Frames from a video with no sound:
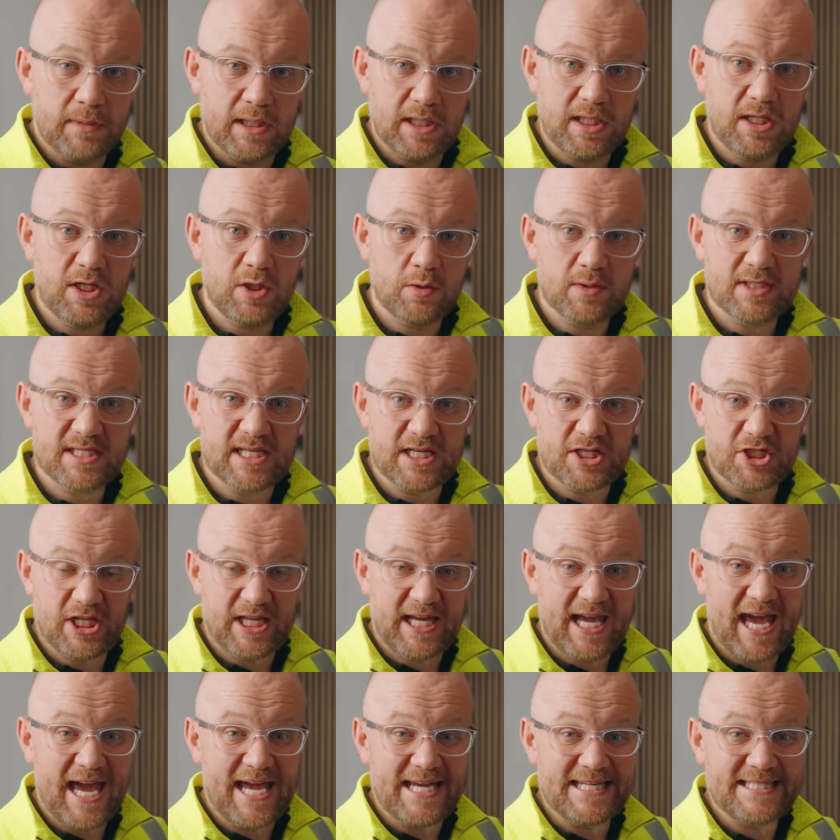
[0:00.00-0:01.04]
me, you essentially
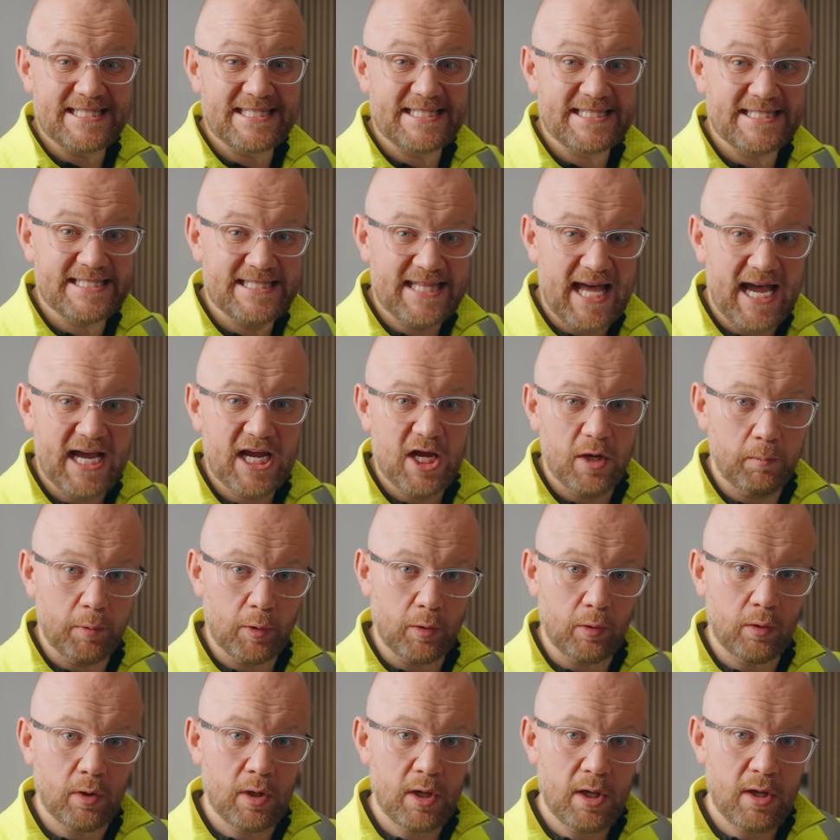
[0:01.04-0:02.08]
get a
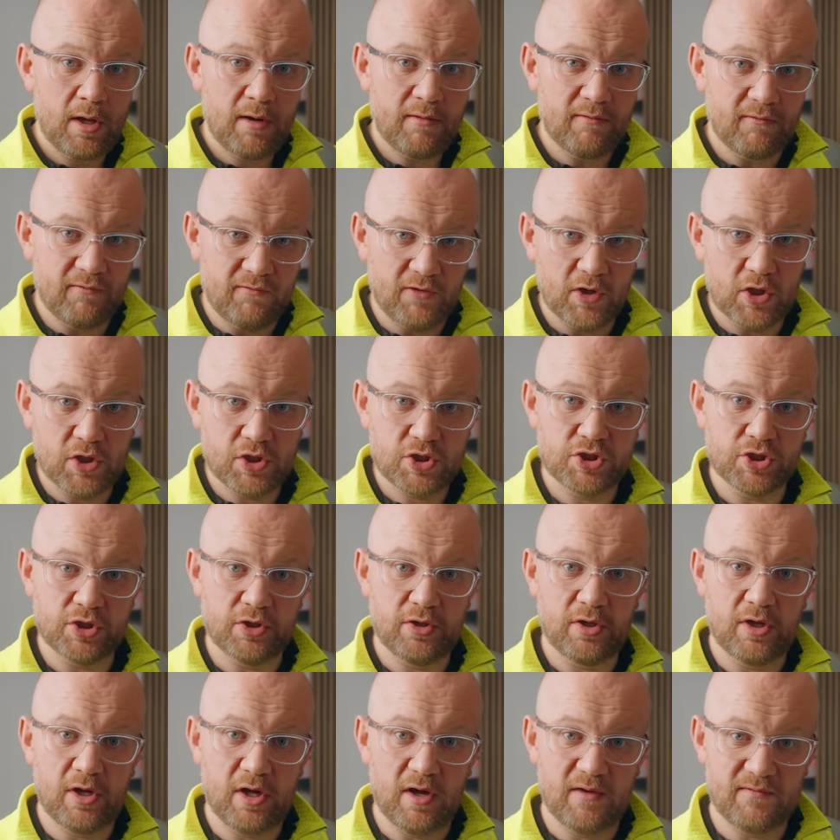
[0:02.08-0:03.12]
stackable
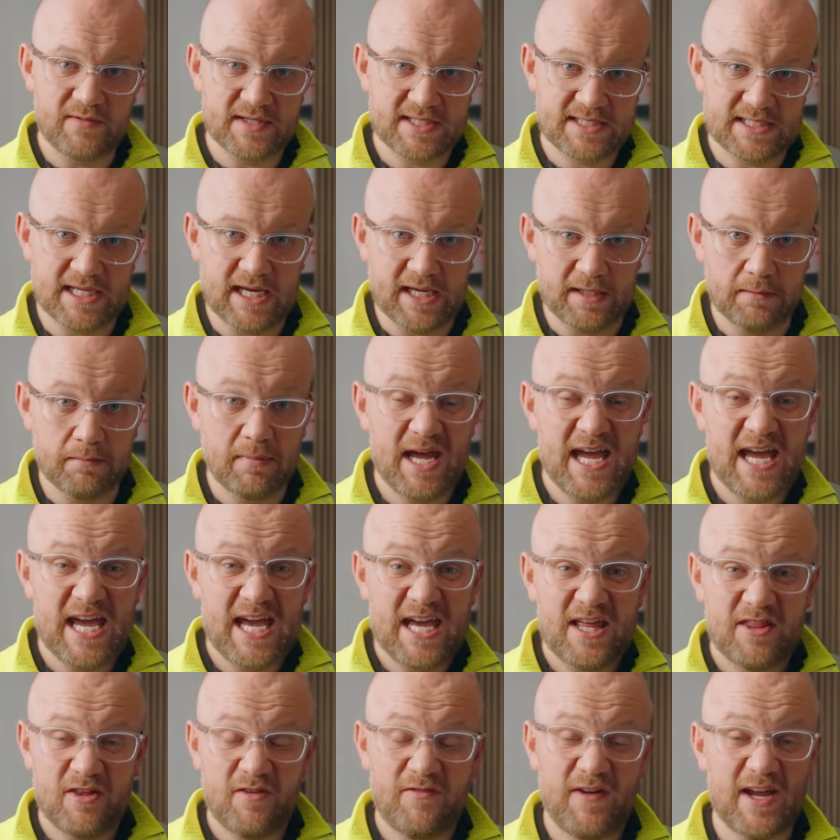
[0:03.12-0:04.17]
version of the same.
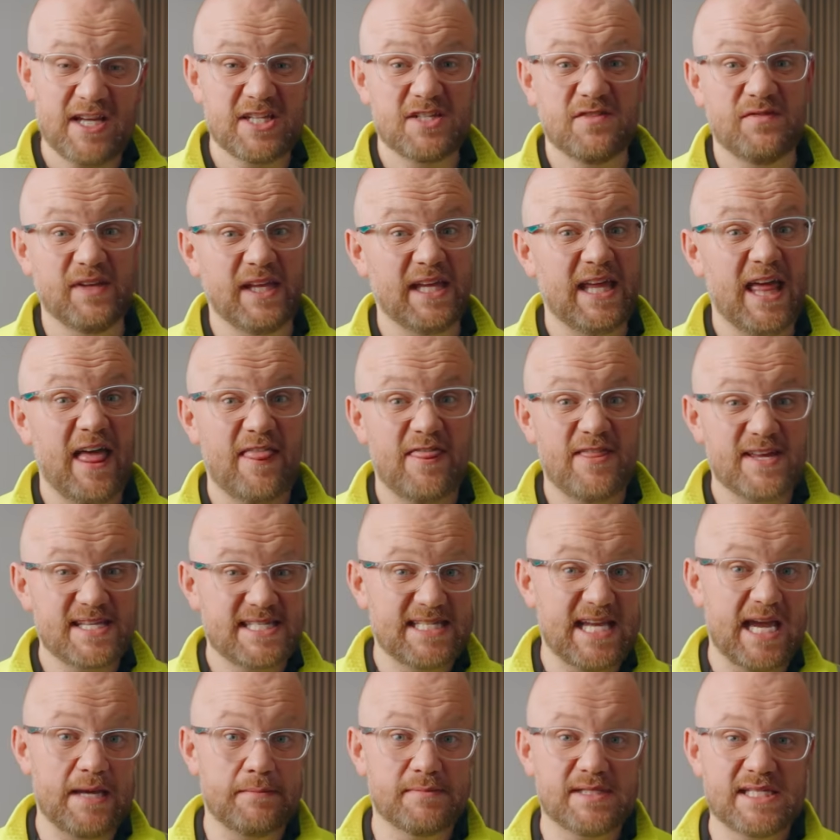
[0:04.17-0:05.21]
They're effectively the
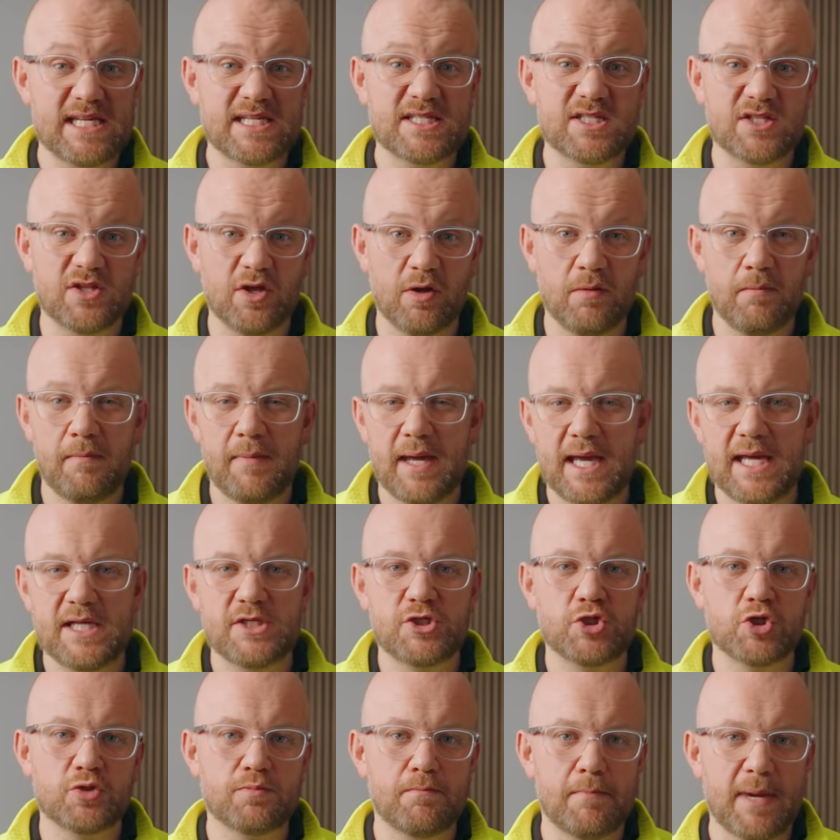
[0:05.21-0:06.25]
same system,
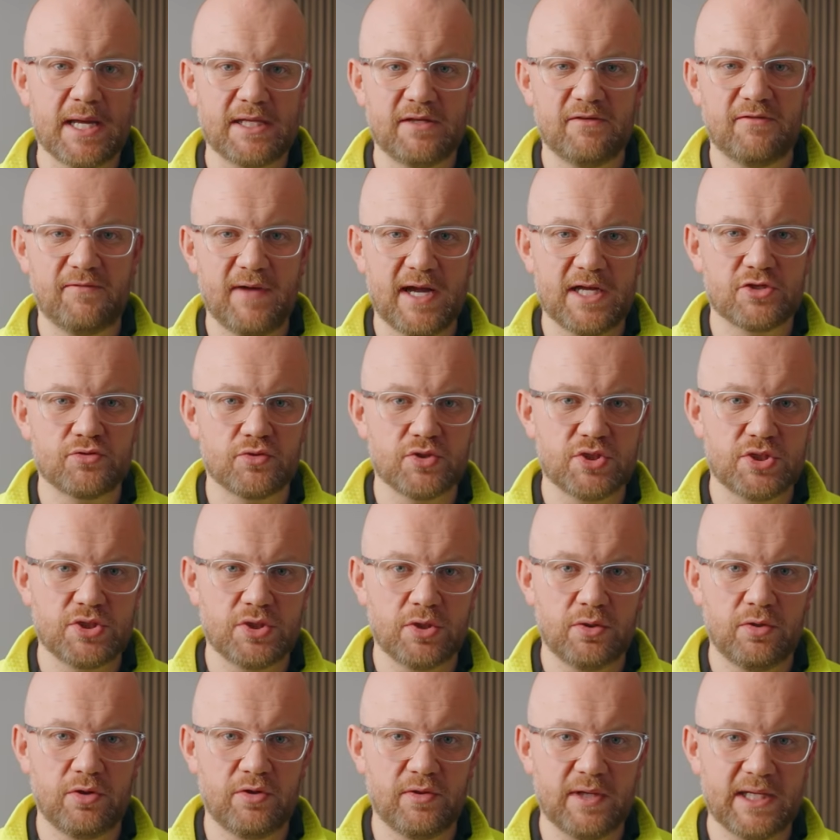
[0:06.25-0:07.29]
it's just manufacturers
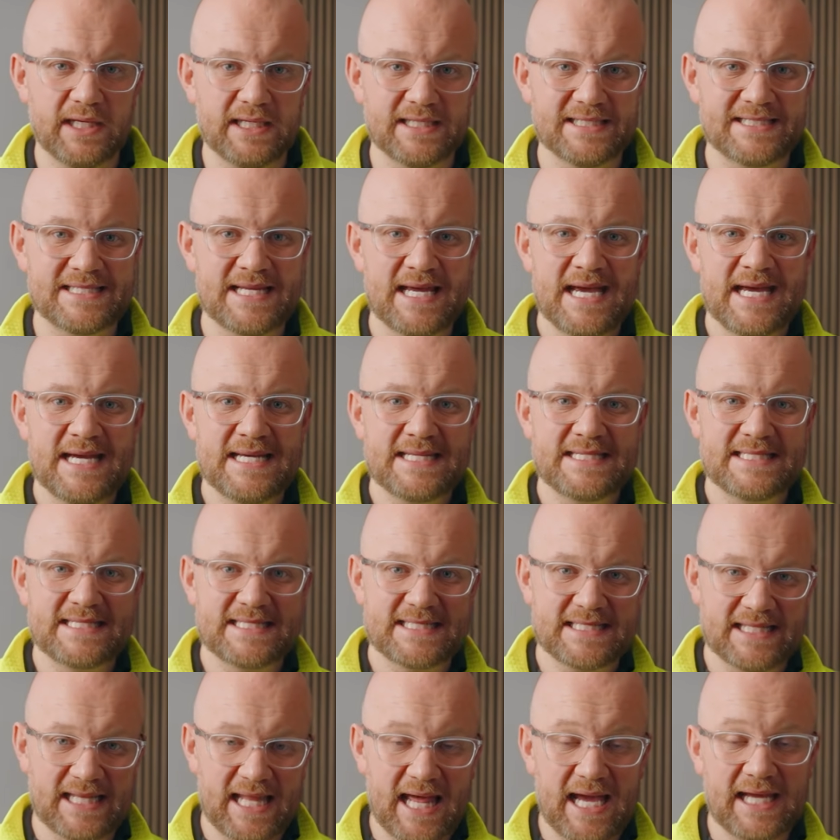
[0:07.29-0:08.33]
do things
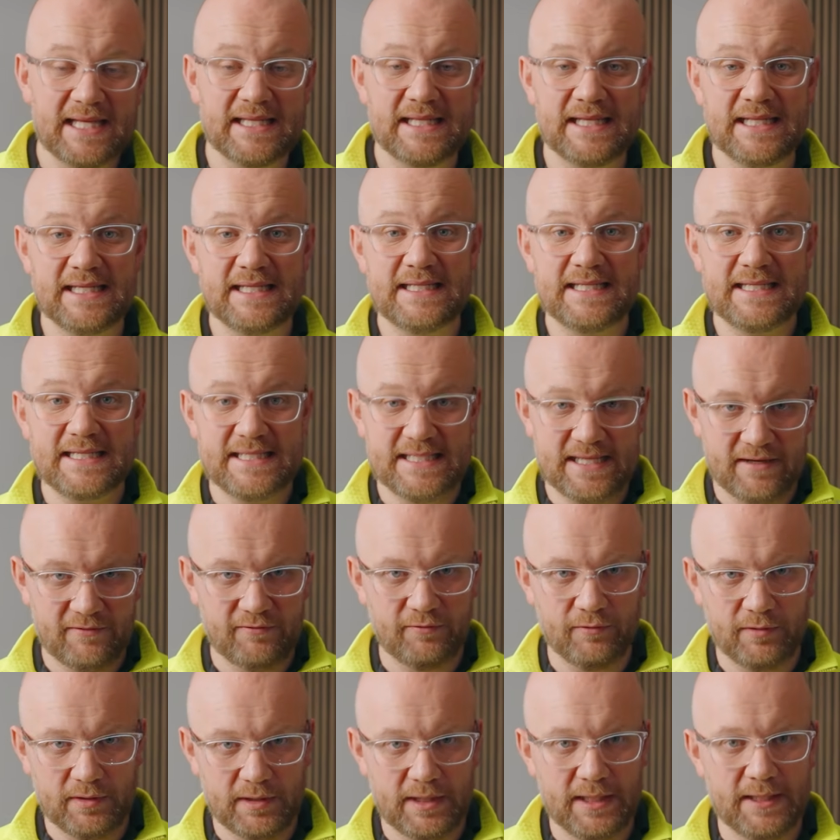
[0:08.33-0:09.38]
slightly
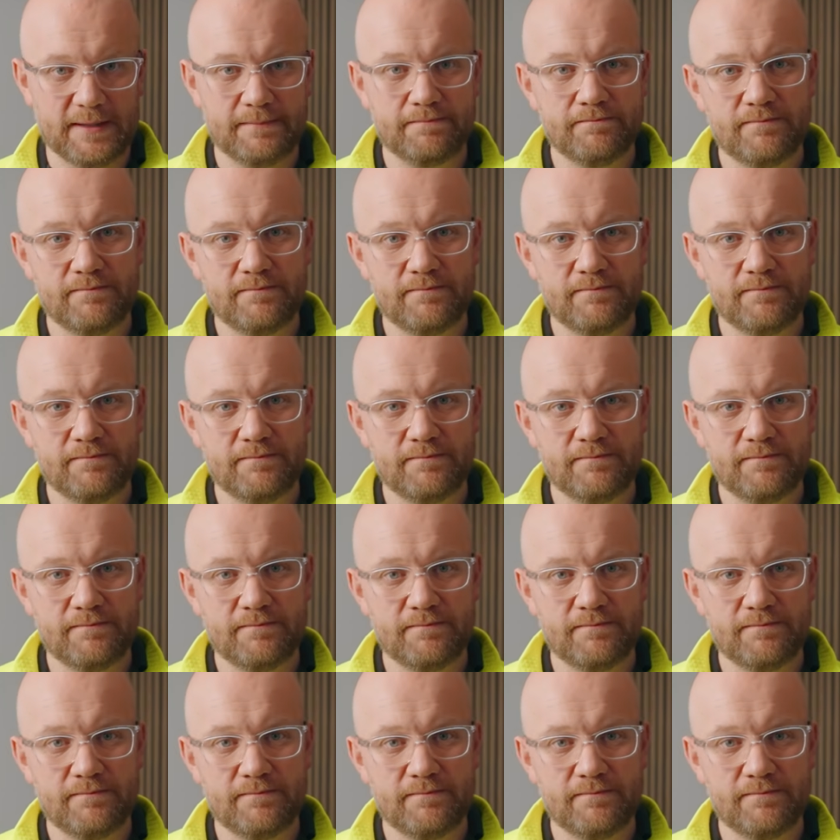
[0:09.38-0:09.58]
differently.